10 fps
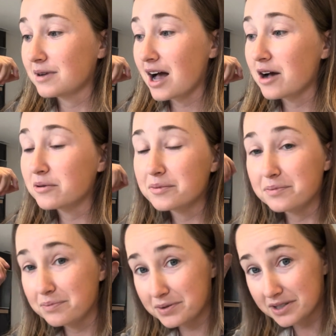I
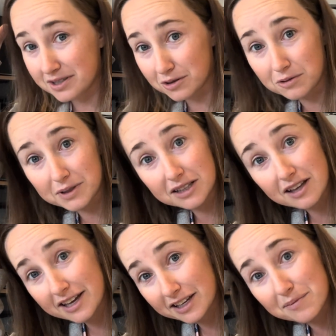would still be
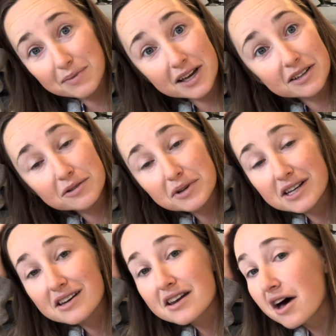laying in bed
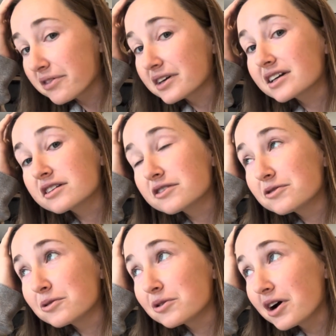doing nothing in the
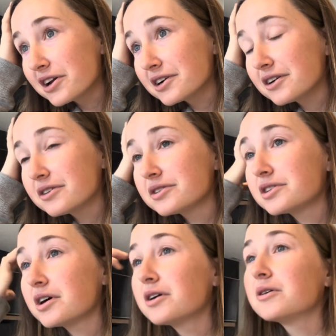Forerunner.
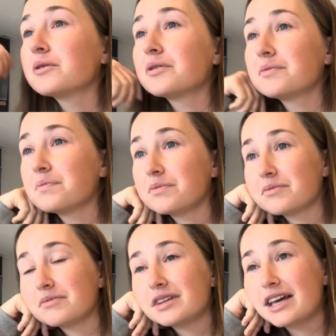So
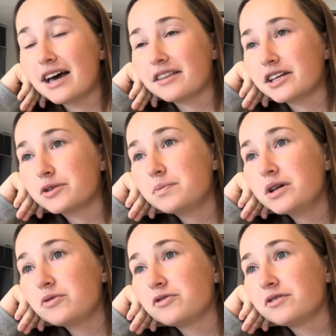yeah, that's
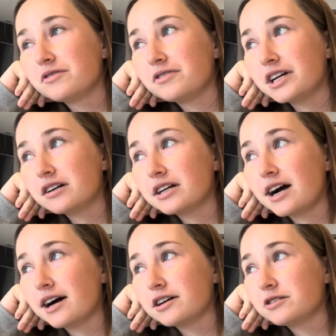been very
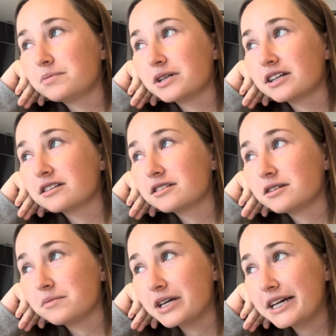eye-opening
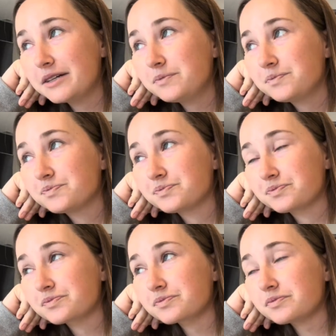to me.
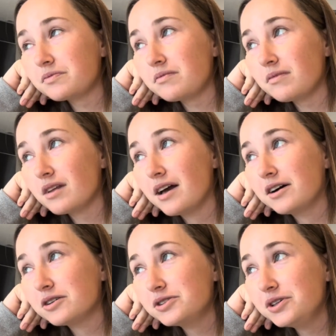I
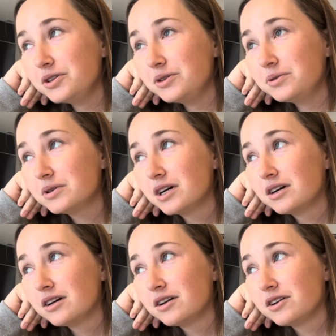also
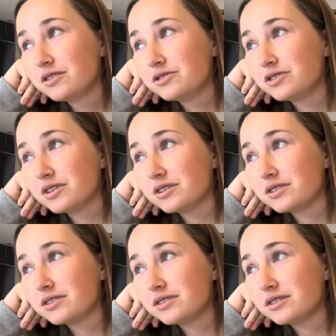
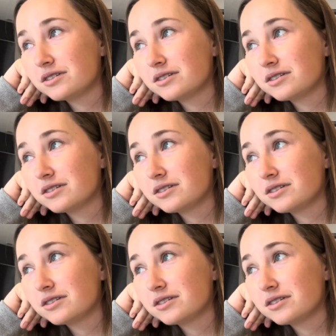just